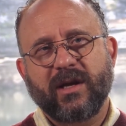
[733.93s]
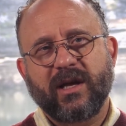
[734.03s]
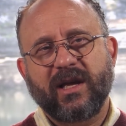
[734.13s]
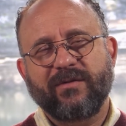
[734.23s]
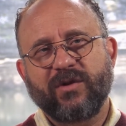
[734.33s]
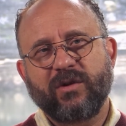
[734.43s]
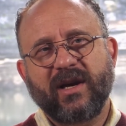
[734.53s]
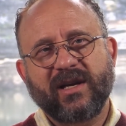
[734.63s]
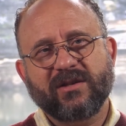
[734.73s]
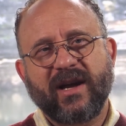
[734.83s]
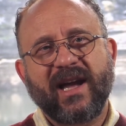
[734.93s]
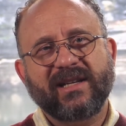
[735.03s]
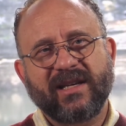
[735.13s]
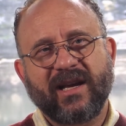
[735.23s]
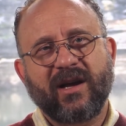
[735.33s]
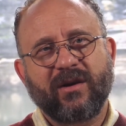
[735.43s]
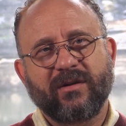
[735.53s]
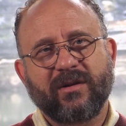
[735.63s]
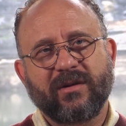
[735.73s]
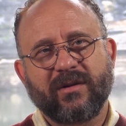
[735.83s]
if you guys are acting
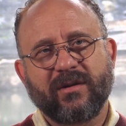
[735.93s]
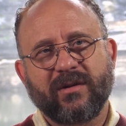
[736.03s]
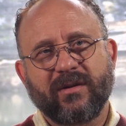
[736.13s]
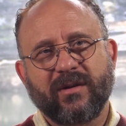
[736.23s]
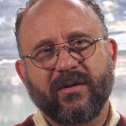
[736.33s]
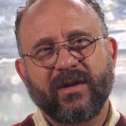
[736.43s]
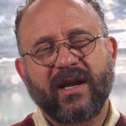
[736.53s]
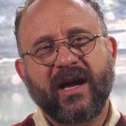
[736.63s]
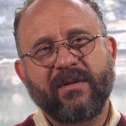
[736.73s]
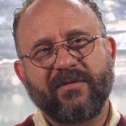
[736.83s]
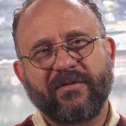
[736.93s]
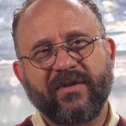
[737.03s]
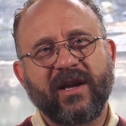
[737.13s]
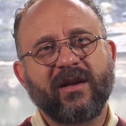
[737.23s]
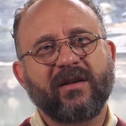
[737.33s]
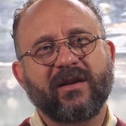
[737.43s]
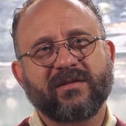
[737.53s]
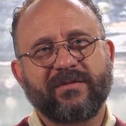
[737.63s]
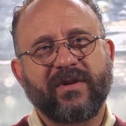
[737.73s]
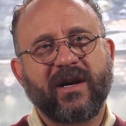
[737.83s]
out, that I'm failing as
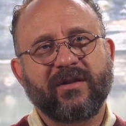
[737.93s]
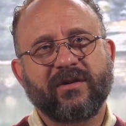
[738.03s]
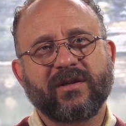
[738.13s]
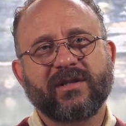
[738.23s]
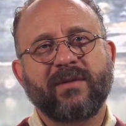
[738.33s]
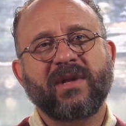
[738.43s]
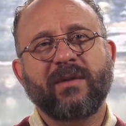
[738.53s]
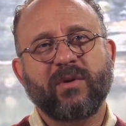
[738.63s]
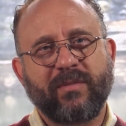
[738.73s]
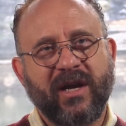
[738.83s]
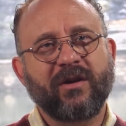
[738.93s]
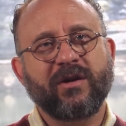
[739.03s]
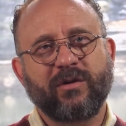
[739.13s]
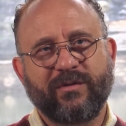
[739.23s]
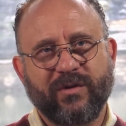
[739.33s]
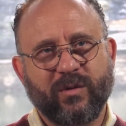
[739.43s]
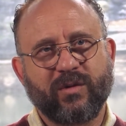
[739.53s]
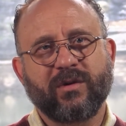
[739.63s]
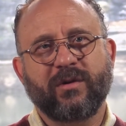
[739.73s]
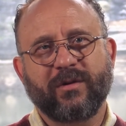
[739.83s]
a father because I'm not preparing you for the
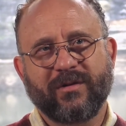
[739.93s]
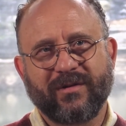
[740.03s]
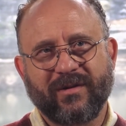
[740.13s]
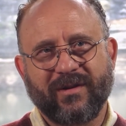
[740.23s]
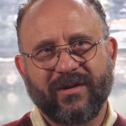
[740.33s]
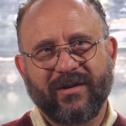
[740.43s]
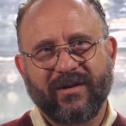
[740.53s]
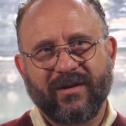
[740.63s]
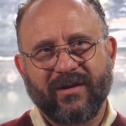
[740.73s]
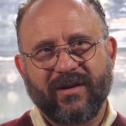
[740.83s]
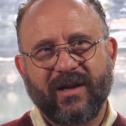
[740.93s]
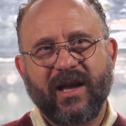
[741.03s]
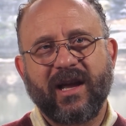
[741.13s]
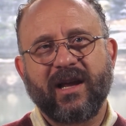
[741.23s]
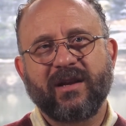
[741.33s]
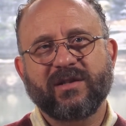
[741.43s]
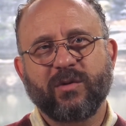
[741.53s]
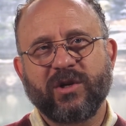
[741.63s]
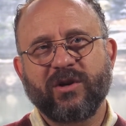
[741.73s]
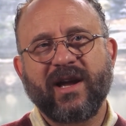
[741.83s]
world. And so
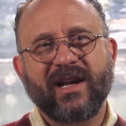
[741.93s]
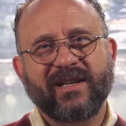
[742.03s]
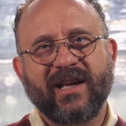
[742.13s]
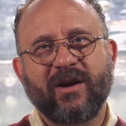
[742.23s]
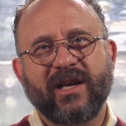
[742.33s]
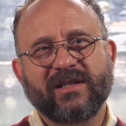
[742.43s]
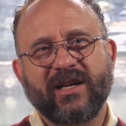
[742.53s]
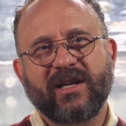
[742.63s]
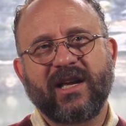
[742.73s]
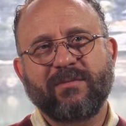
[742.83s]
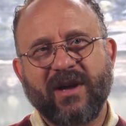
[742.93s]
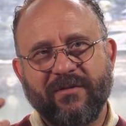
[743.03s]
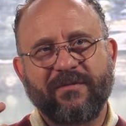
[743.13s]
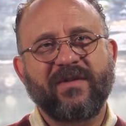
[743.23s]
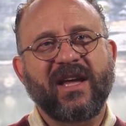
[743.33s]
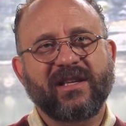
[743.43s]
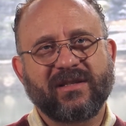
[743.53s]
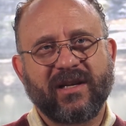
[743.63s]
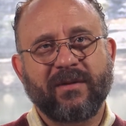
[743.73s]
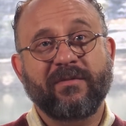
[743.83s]
when you're acting out, it's like in my face
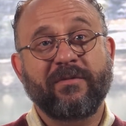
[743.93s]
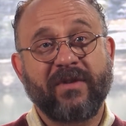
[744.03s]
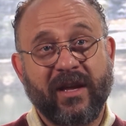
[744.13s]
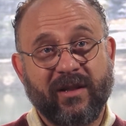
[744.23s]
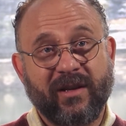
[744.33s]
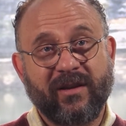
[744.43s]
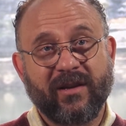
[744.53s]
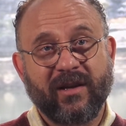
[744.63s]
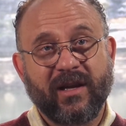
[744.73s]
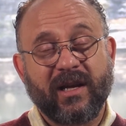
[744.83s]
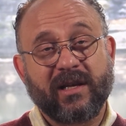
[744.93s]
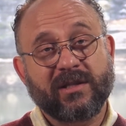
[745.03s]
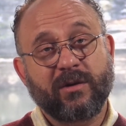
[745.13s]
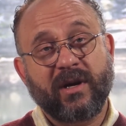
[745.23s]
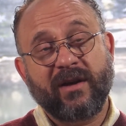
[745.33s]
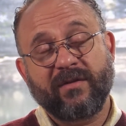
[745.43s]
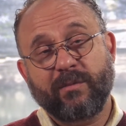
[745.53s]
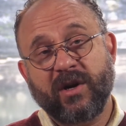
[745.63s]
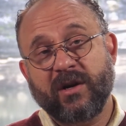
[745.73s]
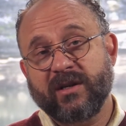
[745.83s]
that I'm failing. So I have a
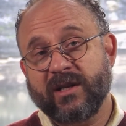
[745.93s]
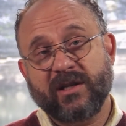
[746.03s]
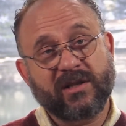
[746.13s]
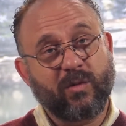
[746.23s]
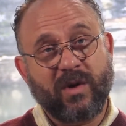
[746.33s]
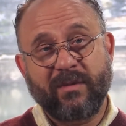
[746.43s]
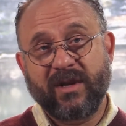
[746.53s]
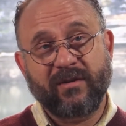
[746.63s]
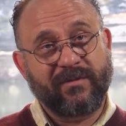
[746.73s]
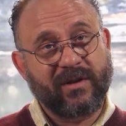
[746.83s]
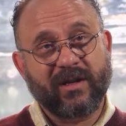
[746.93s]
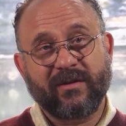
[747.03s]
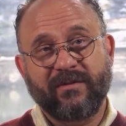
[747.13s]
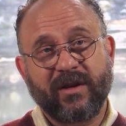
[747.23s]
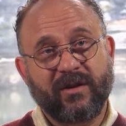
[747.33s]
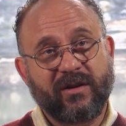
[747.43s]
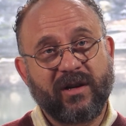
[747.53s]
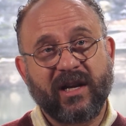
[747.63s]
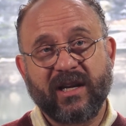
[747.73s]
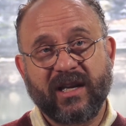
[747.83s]
part that doesn't want me to feel like a failure,
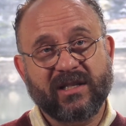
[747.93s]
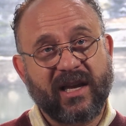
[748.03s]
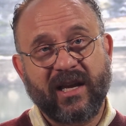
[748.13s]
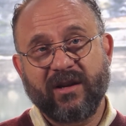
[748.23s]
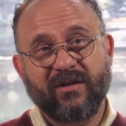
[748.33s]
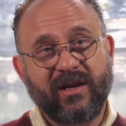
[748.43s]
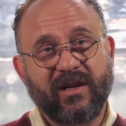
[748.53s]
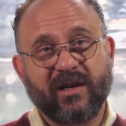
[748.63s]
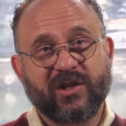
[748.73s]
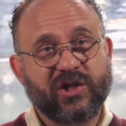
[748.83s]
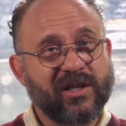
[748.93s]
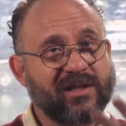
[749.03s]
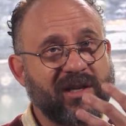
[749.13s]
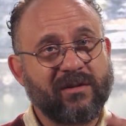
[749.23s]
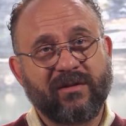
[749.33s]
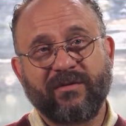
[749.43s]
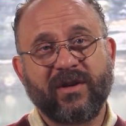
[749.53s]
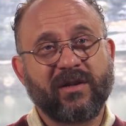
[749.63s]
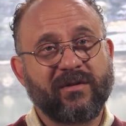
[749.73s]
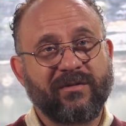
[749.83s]
and it gets angry and it shuts down the
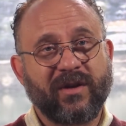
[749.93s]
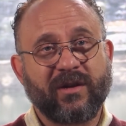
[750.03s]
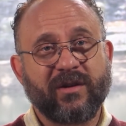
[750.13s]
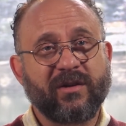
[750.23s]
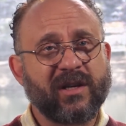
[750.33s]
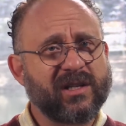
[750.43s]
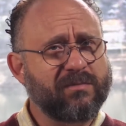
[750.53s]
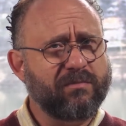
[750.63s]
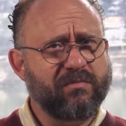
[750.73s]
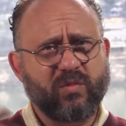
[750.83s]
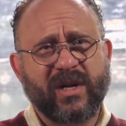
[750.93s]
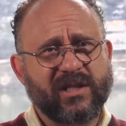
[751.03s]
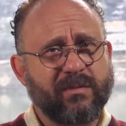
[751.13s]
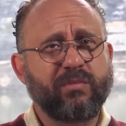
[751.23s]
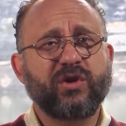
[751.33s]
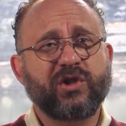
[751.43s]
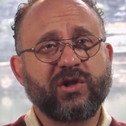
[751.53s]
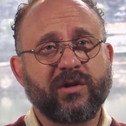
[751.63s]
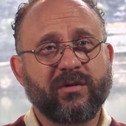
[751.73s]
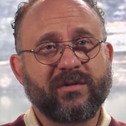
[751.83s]
feeling of failure, and it just wants to push
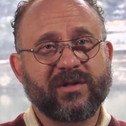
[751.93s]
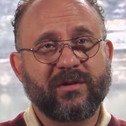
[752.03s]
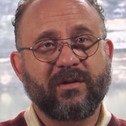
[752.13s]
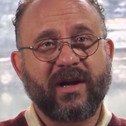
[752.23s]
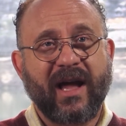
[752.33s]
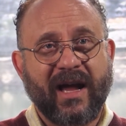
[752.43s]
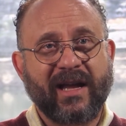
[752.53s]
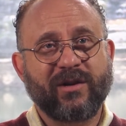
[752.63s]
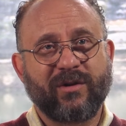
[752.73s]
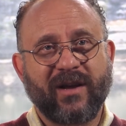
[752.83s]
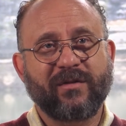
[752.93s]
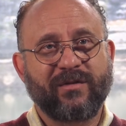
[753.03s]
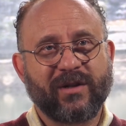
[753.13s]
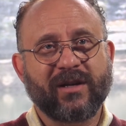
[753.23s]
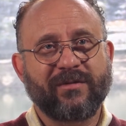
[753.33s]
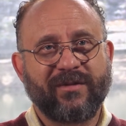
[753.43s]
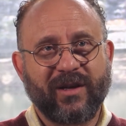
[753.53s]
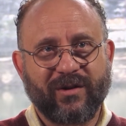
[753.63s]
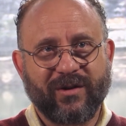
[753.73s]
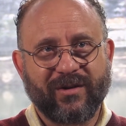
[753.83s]
you so I don't have to feel like a
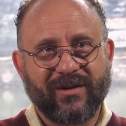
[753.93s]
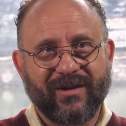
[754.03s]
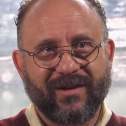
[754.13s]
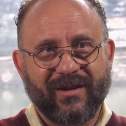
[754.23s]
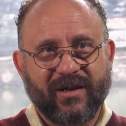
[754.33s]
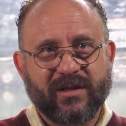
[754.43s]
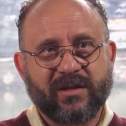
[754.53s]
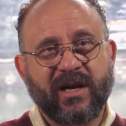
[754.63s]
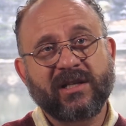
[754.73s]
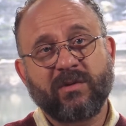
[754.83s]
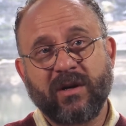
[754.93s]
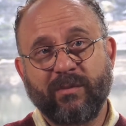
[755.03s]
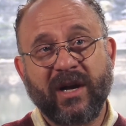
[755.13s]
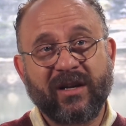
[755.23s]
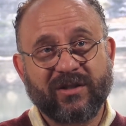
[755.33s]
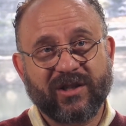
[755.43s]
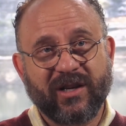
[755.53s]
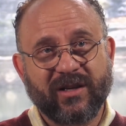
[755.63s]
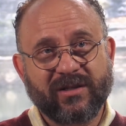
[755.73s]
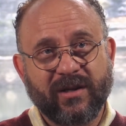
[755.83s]
failure. So I just want to
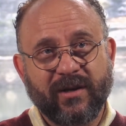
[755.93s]
apologize